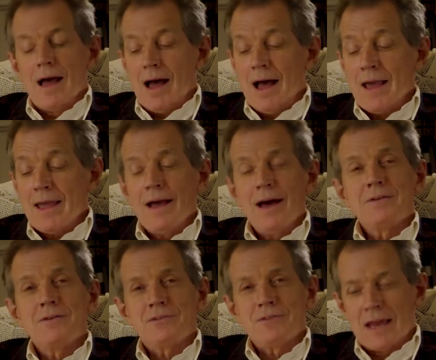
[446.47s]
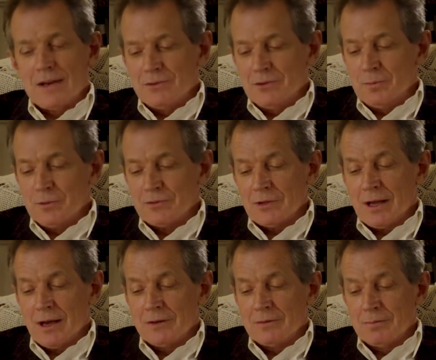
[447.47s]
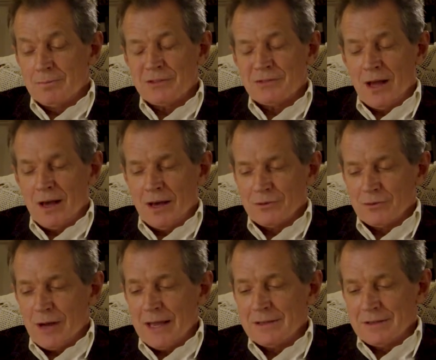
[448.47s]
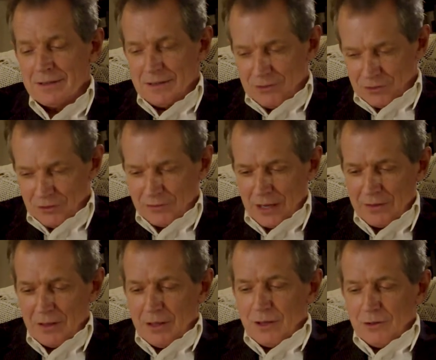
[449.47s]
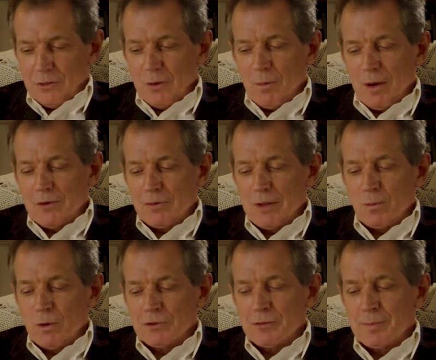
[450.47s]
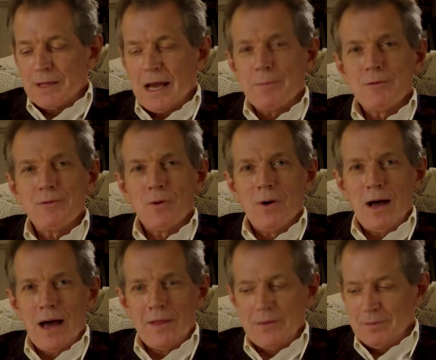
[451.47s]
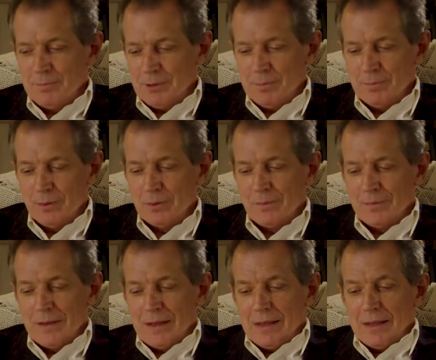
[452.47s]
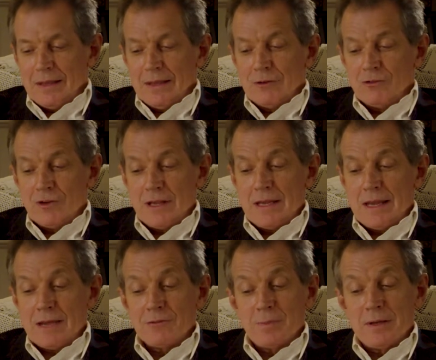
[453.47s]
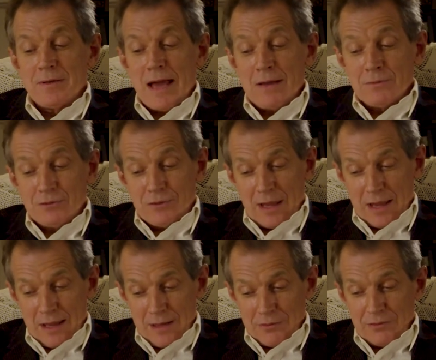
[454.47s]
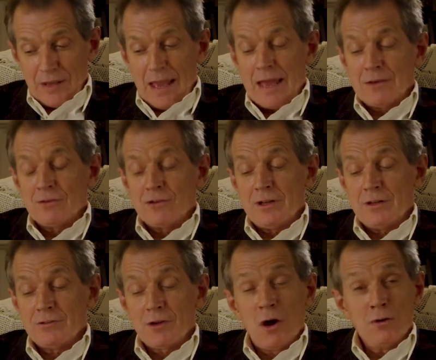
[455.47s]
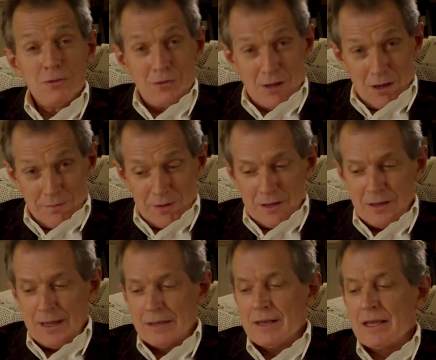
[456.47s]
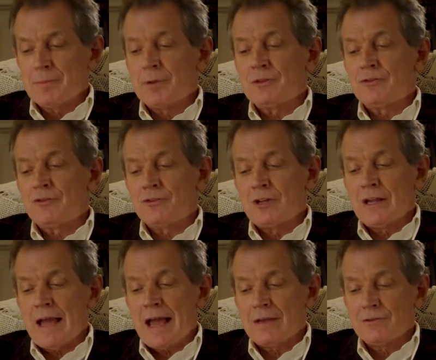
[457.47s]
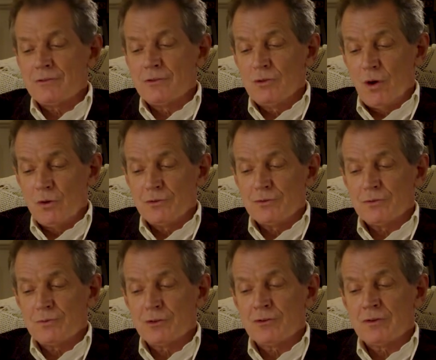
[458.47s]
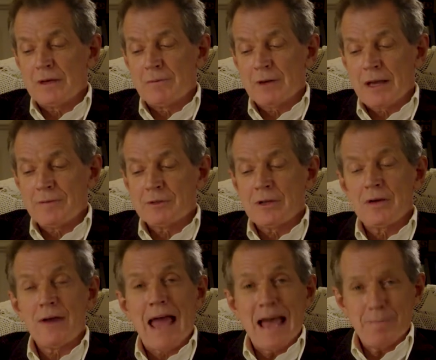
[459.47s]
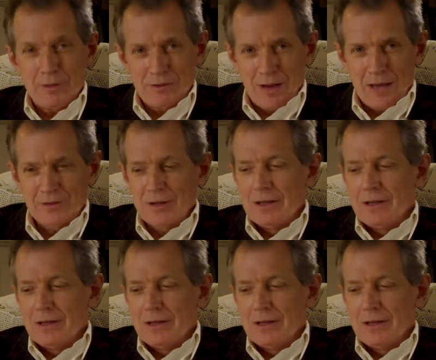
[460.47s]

I understand you, Mr. Cart- Mr. Hartright, she said. You were wondering what has become of your other pupil. She has been downstairs, and she has got over her headache, but she has not sufficiently recovered her appetite